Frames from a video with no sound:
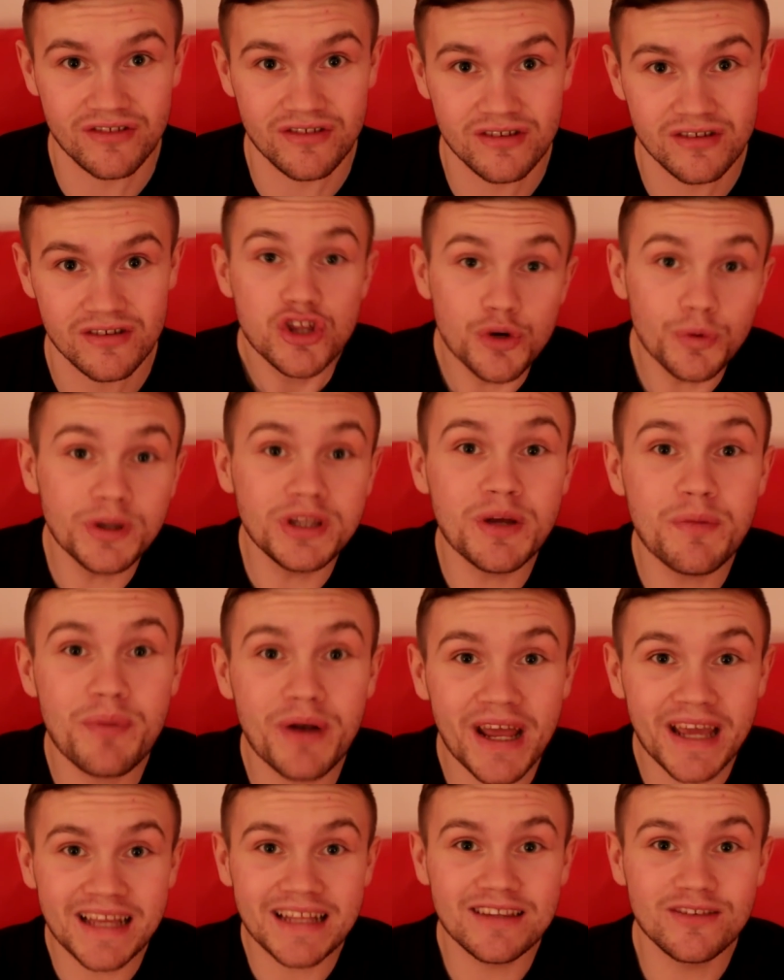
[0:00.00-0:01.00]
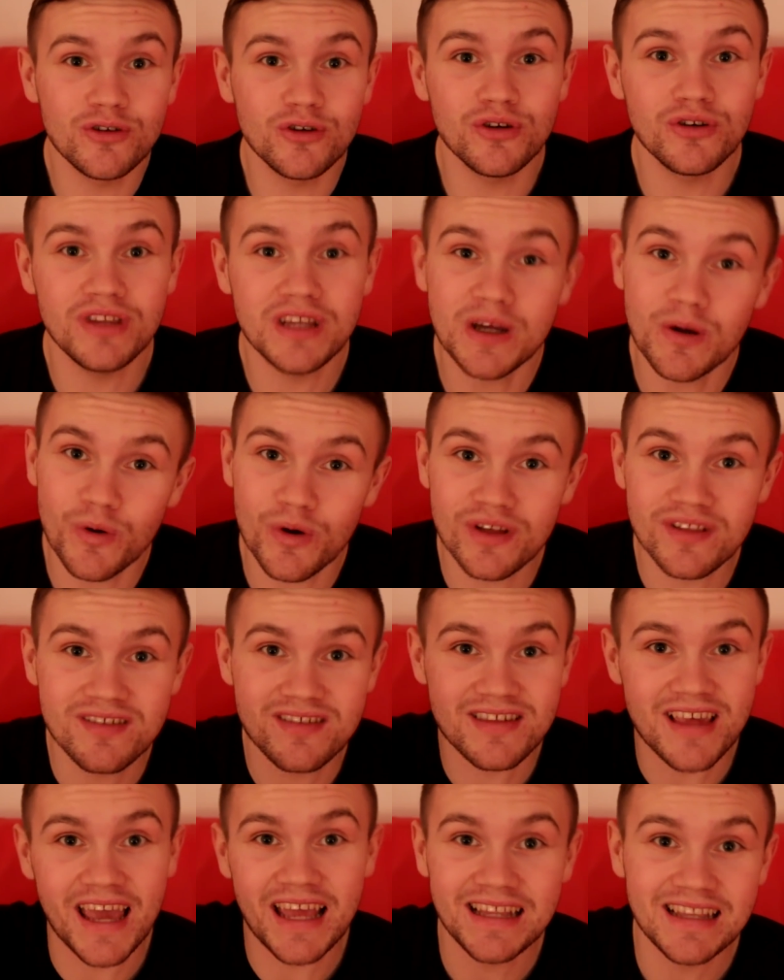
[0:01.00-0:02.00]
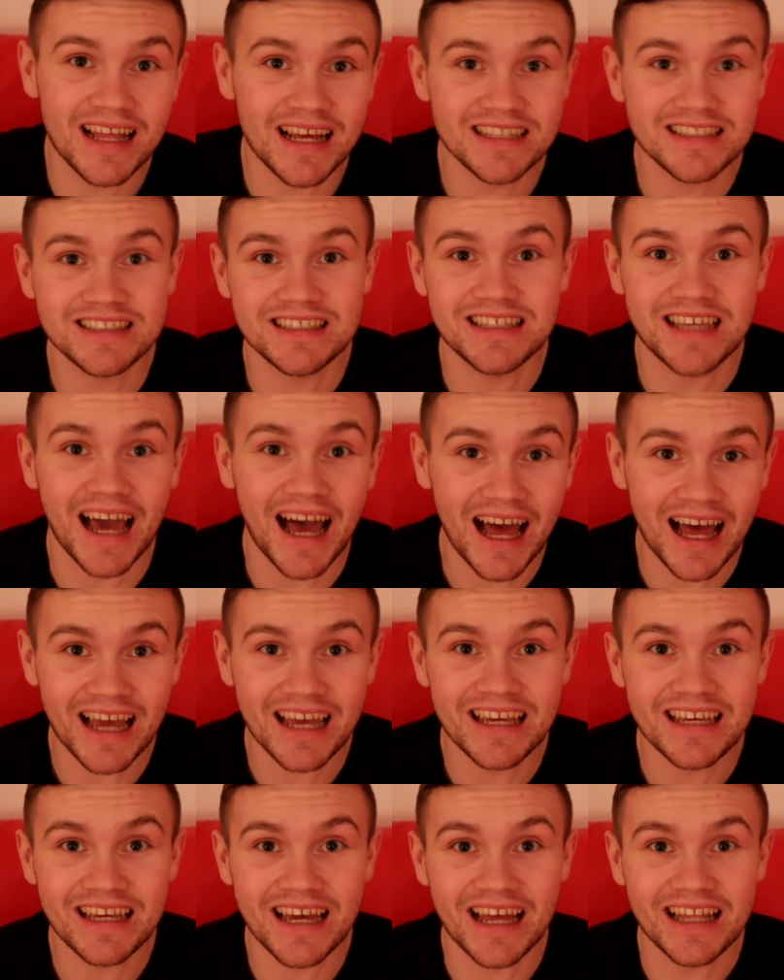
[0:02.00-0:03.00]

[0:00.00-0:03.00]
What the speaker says: So what did Brighton do? They go out and sign this guy,